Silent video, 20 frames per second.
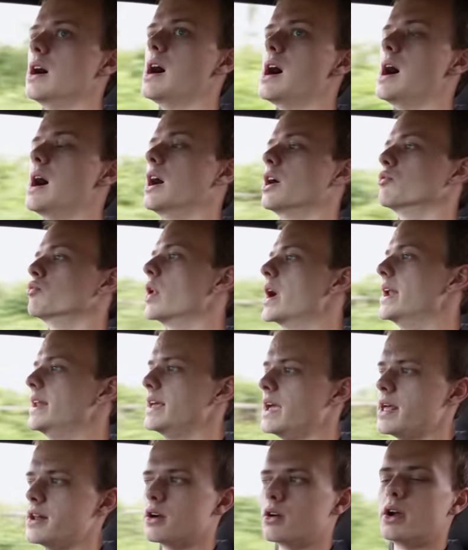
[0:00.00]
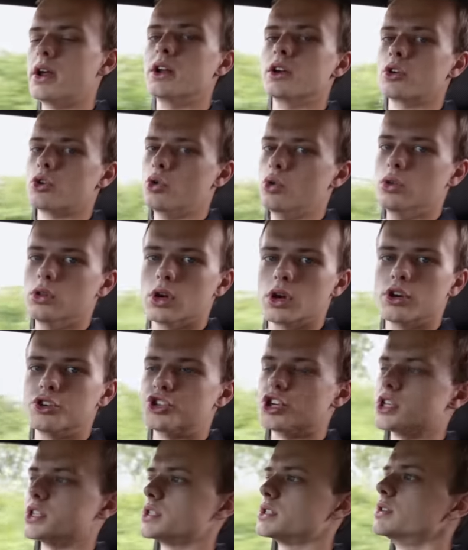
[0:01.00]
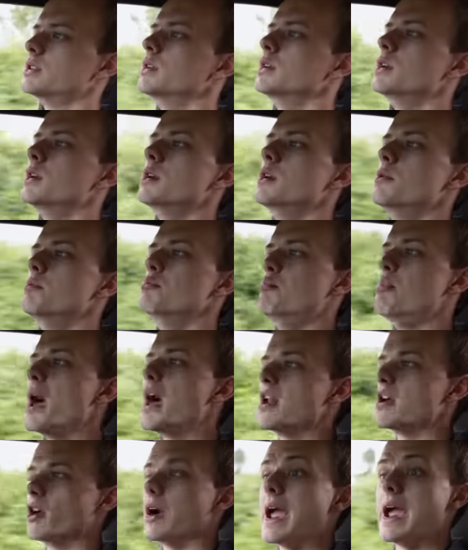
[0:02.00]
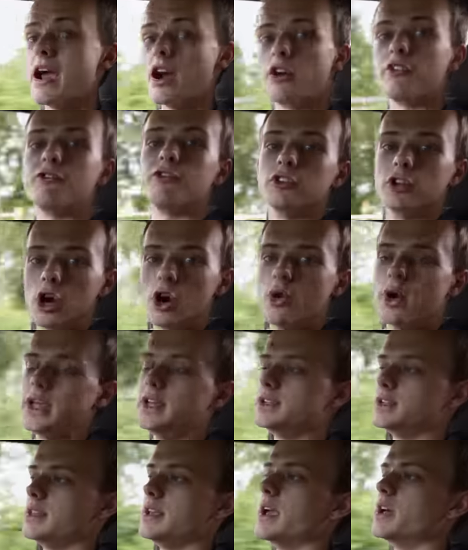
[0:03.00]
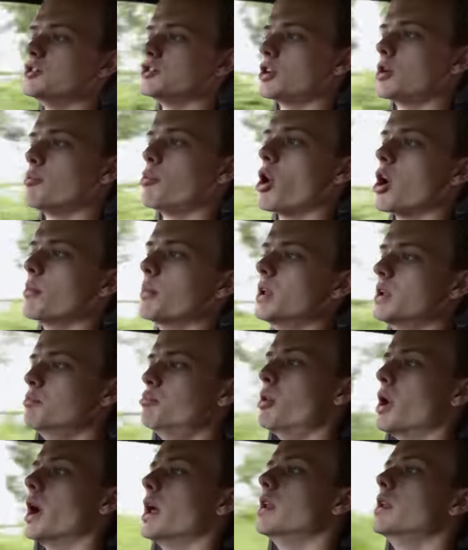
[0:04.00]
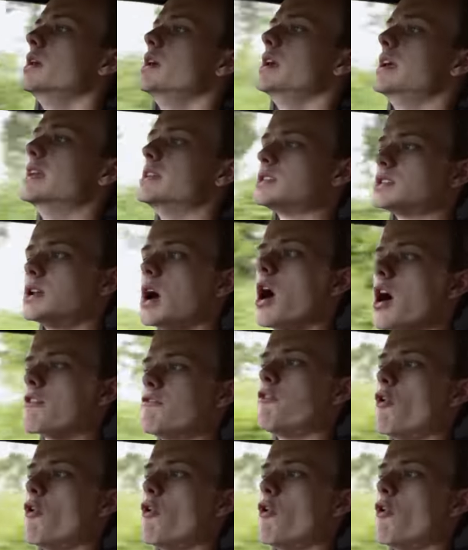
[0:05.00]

Uh, radiator, intercooler, just better airflow into the engine compartment, but in stock